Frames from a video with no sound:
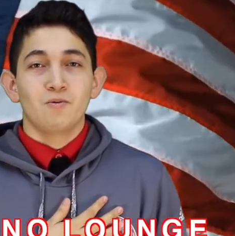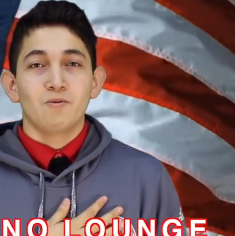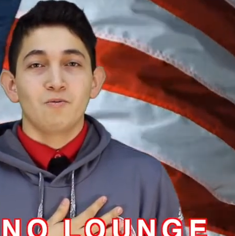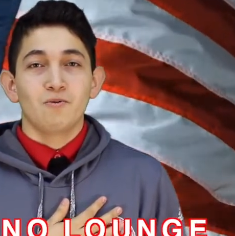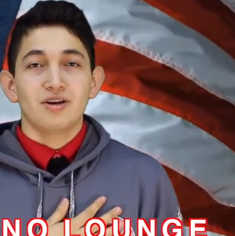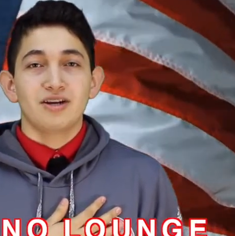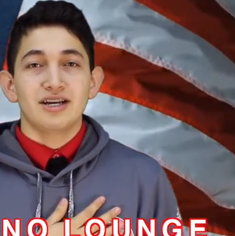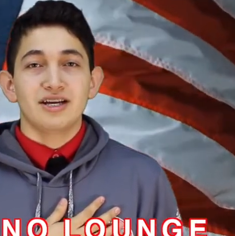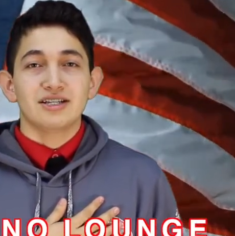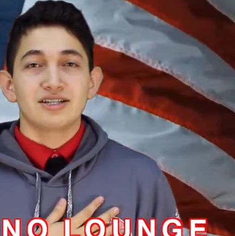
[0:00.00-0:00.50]

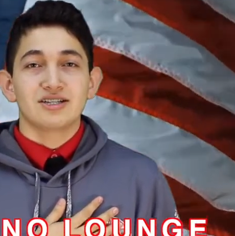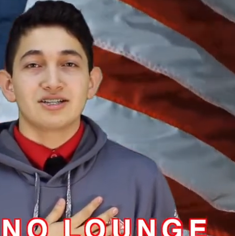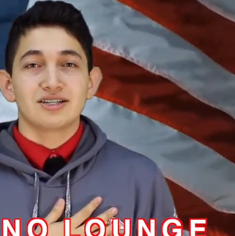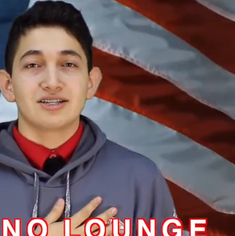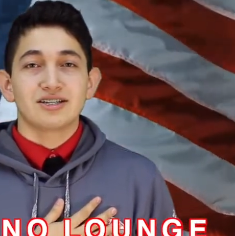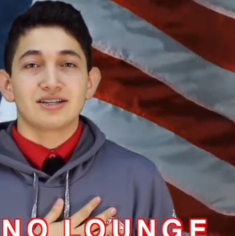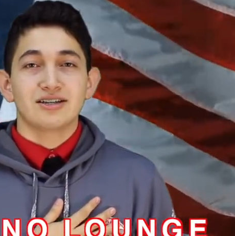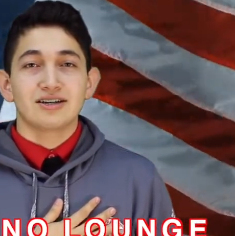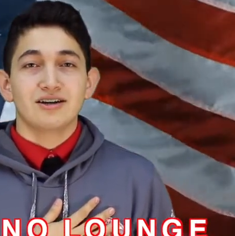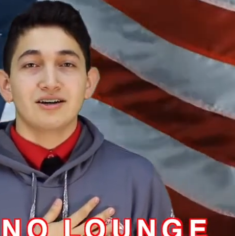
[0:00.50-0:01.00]
one
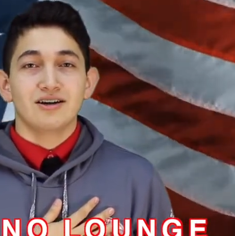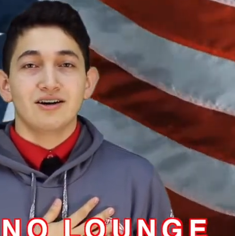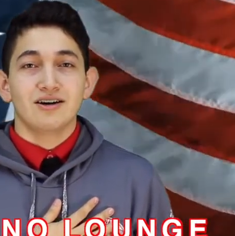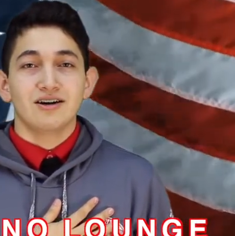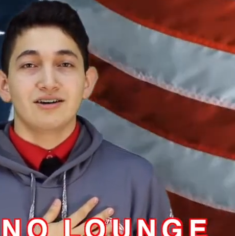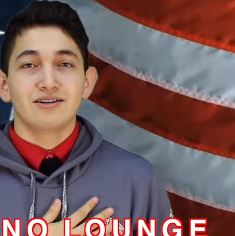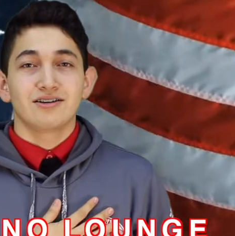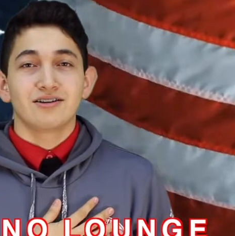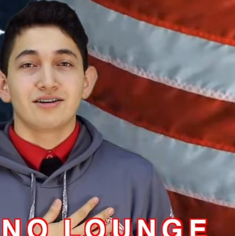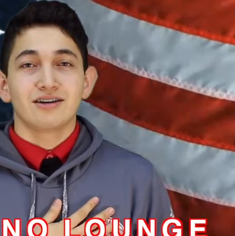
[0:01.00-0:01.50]
nation,
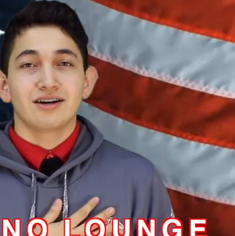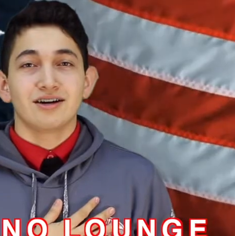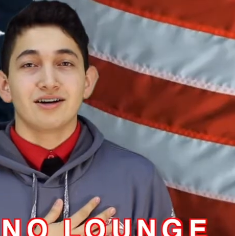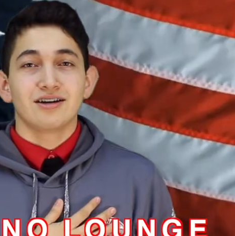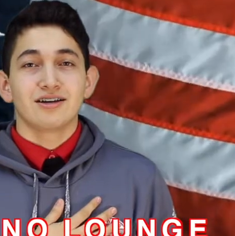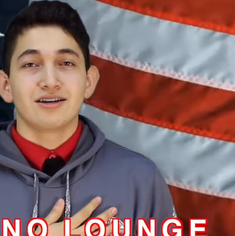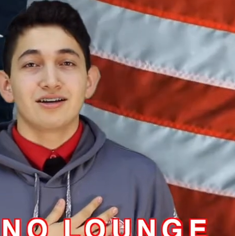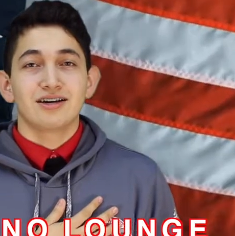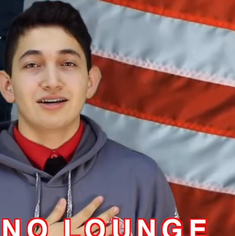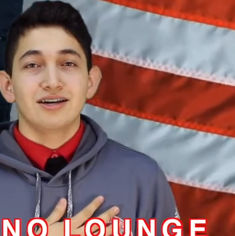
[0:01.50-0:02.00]
under
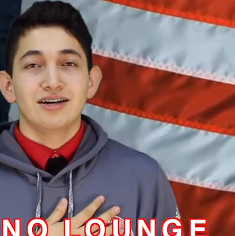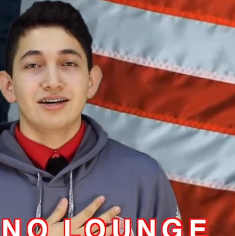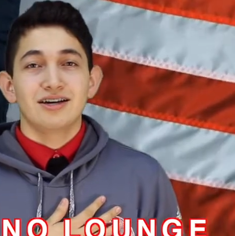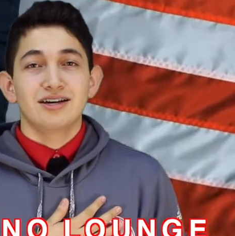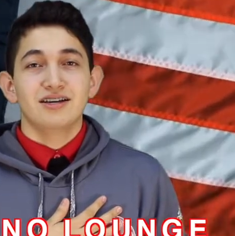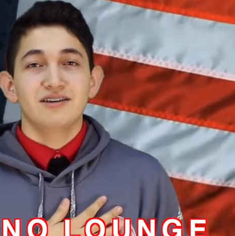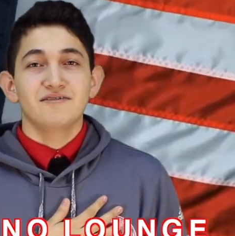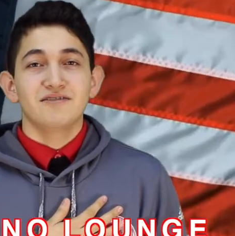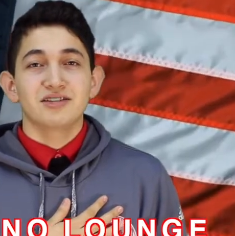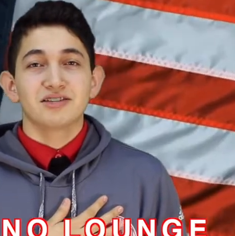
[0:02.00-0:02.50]
God,
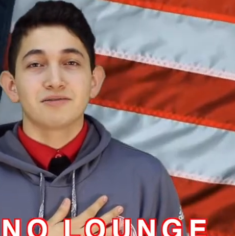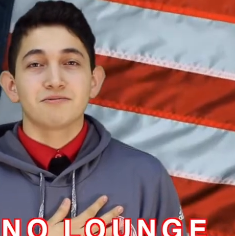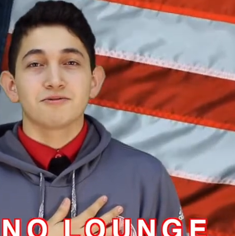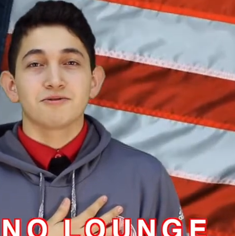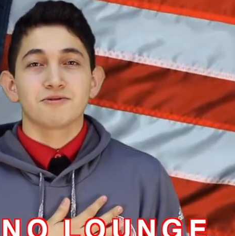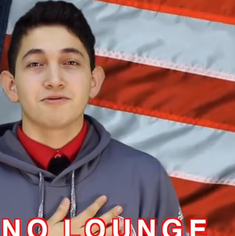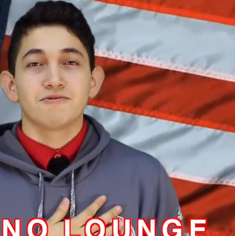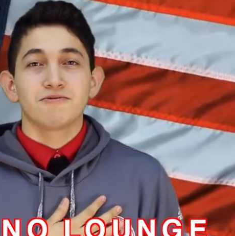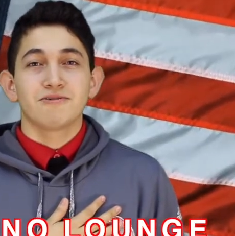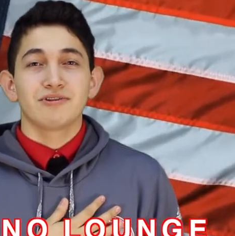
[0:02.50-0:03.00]

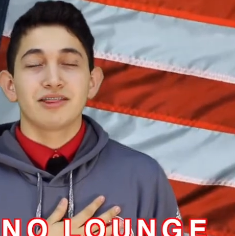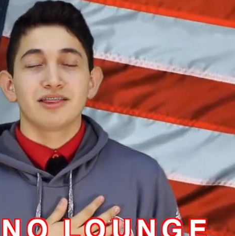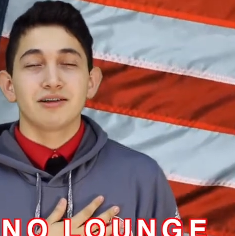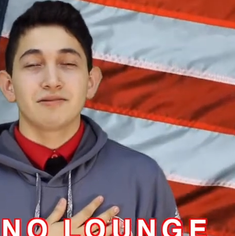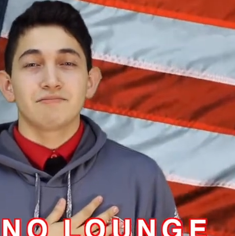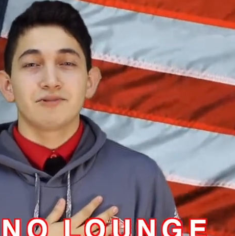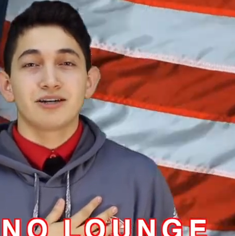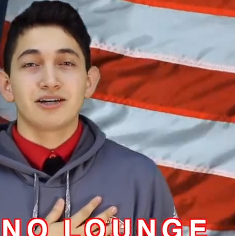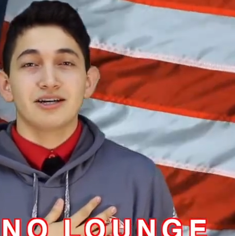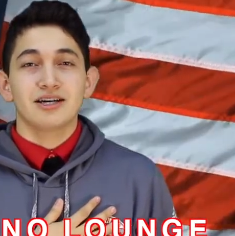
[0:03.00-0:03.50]
indivisible, with
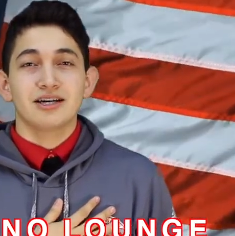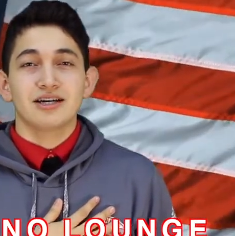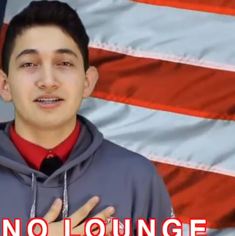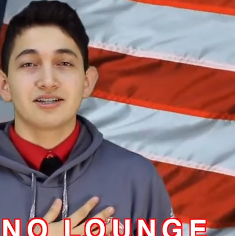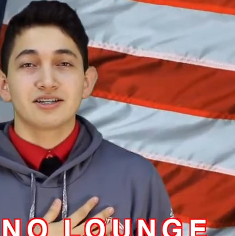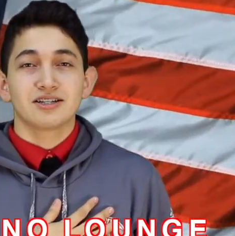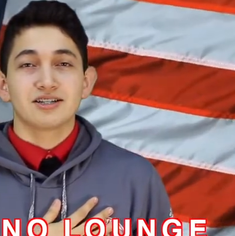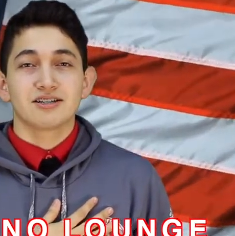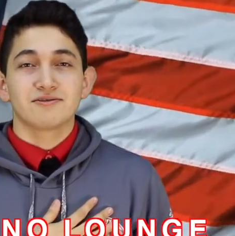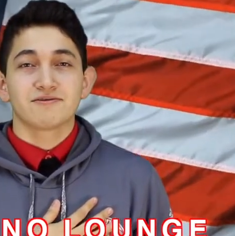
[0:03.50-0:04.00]
liberty and
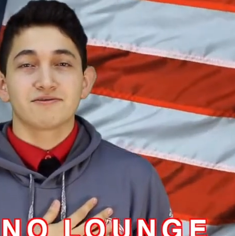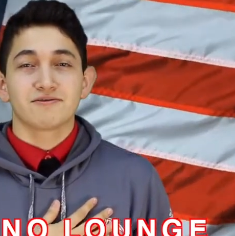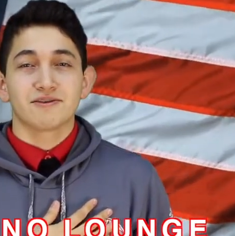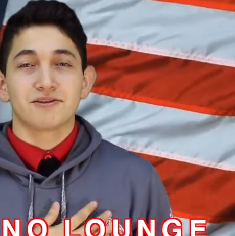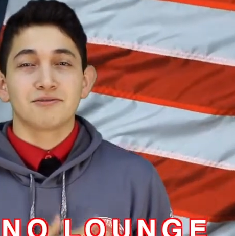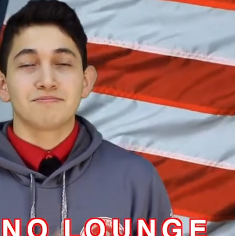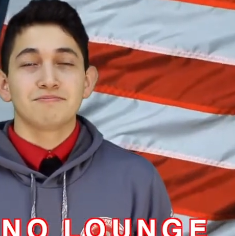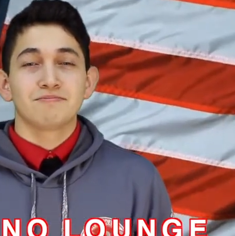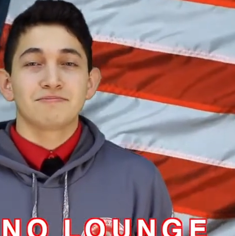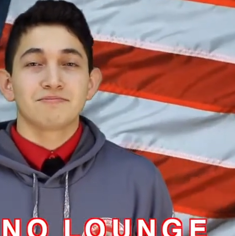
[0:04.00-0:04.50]
justice for
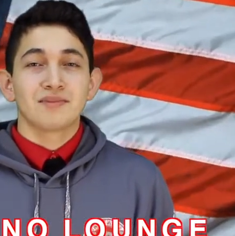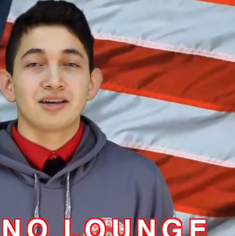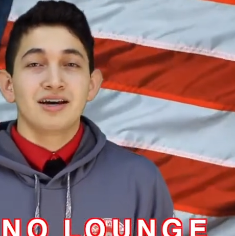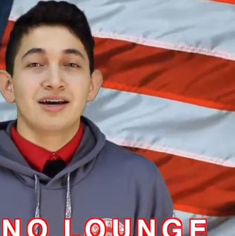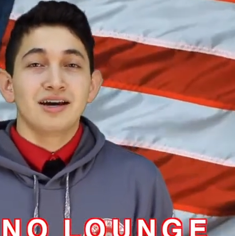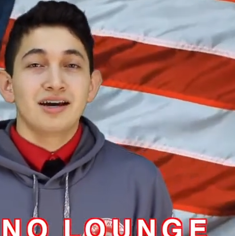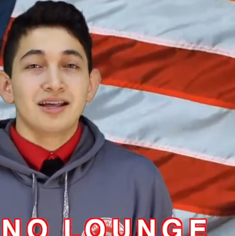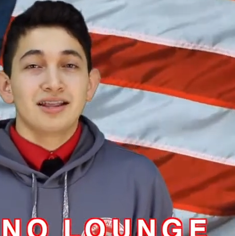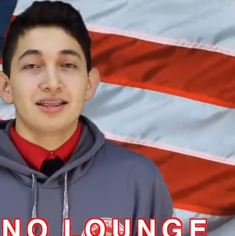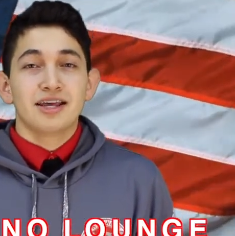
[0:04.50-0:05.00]
all.
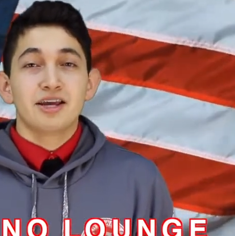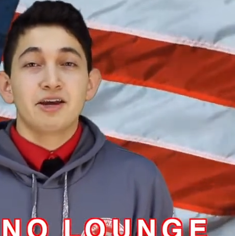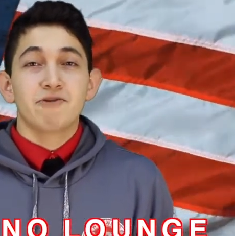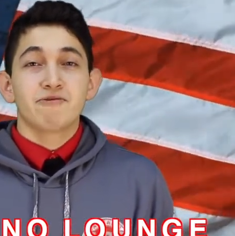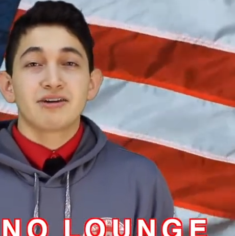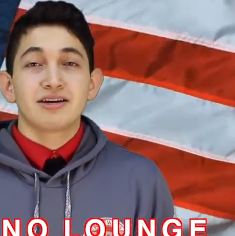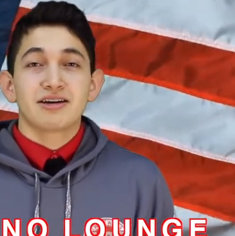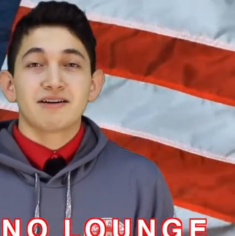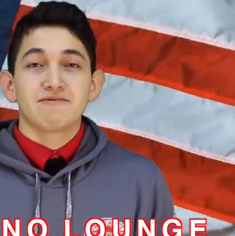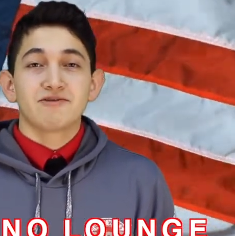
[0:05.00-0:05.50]
Thank you,
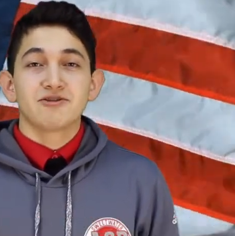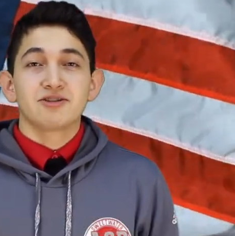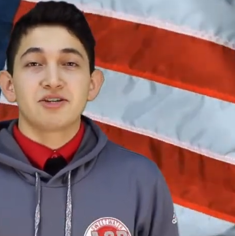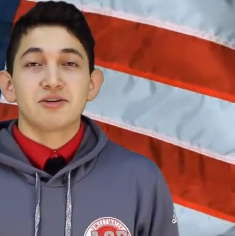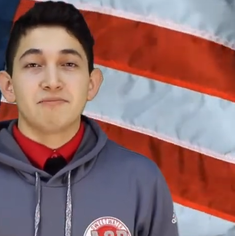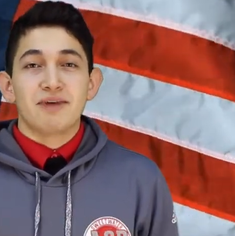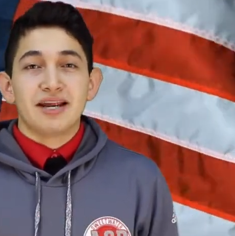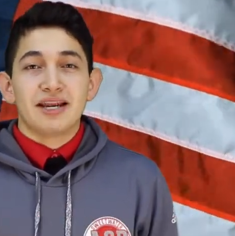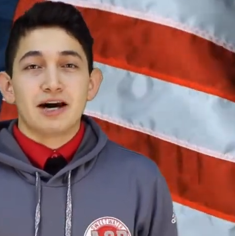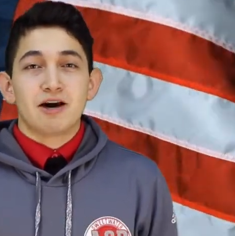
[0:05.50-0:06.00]
Red Devils.
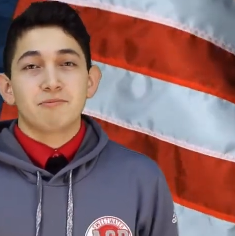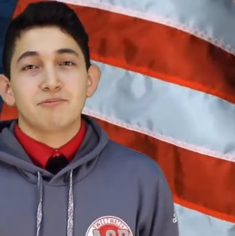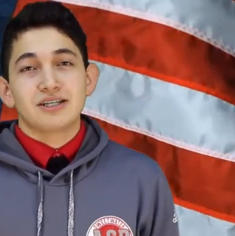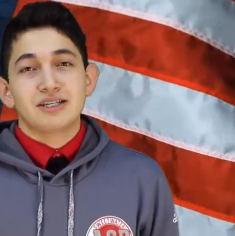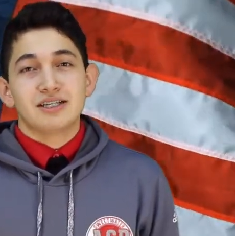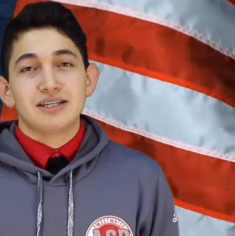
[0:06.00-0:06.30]
You may now be